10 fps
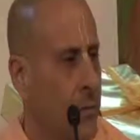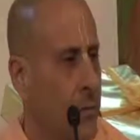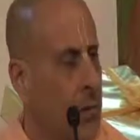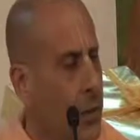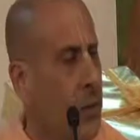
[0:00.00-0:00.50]

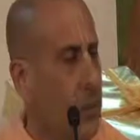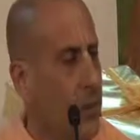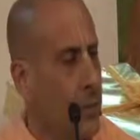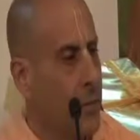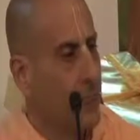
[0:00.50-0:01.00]
really,
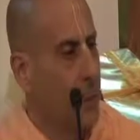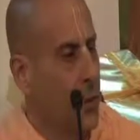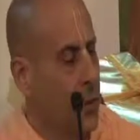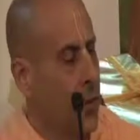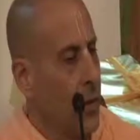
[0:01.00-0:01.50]

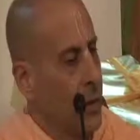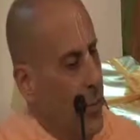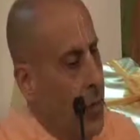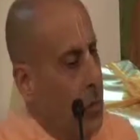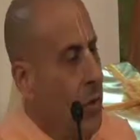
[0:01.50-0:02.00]

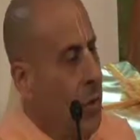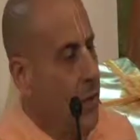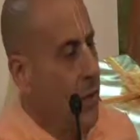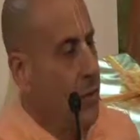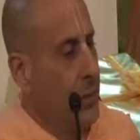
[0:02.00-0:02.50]
yoga
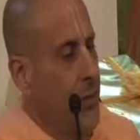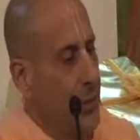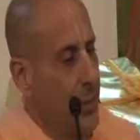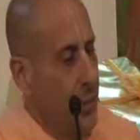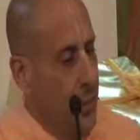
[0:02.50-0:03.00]

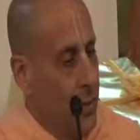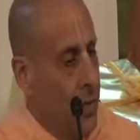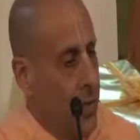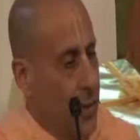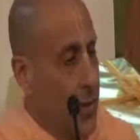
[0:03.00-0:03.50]
means,
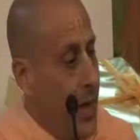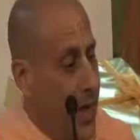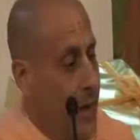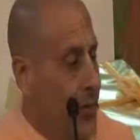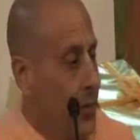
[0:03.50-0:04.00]
in
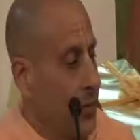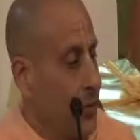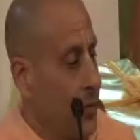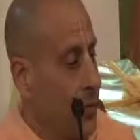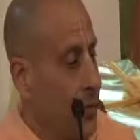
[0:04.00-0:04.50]

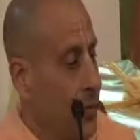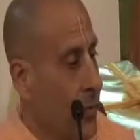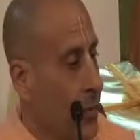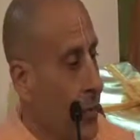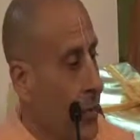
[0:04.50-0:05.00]
essence,
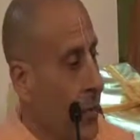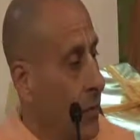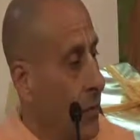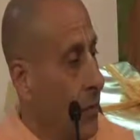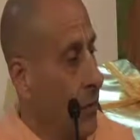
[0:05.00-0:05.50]

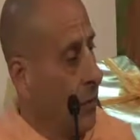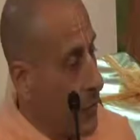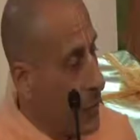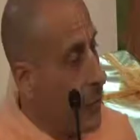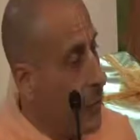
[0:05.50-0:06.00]

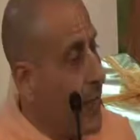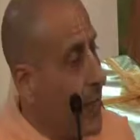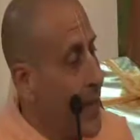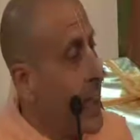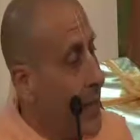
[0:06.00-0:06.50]
to
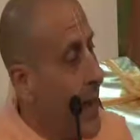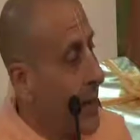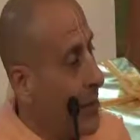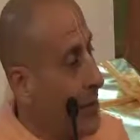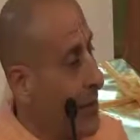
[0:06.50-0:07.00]

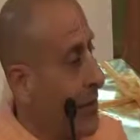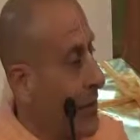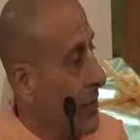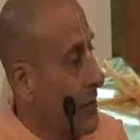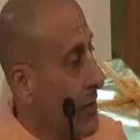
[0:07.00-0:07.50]
reconnect
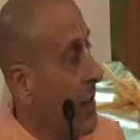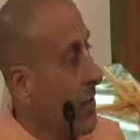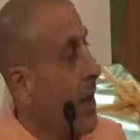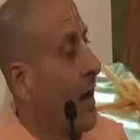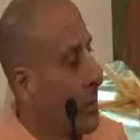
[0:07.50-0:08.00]
our
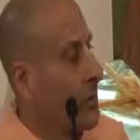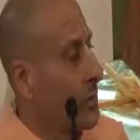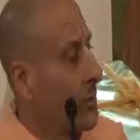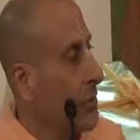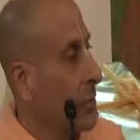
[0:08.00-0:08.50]

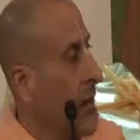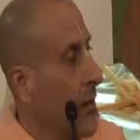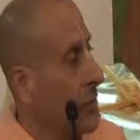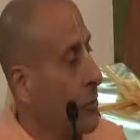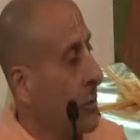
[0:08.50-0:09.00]
consciousness
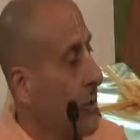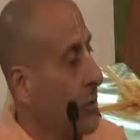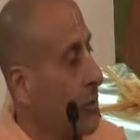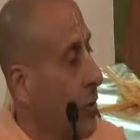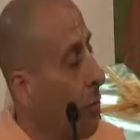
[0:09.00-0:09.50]
back to
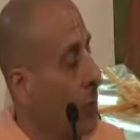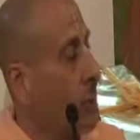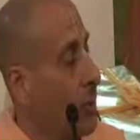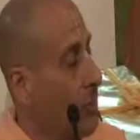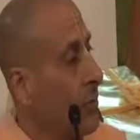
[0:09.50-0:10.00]
its
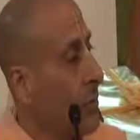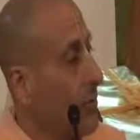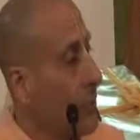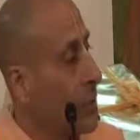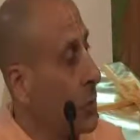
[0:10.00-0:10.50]
original
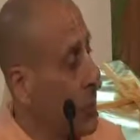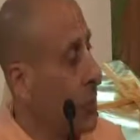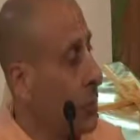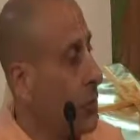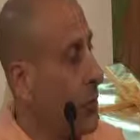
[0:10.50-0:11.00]

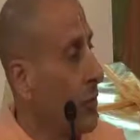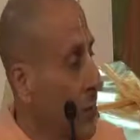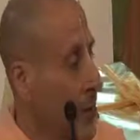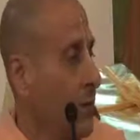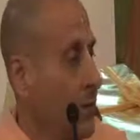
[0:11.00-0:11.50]
spiritual
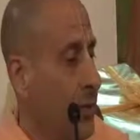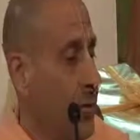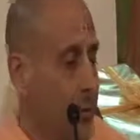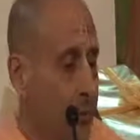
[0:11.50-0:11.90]
nature.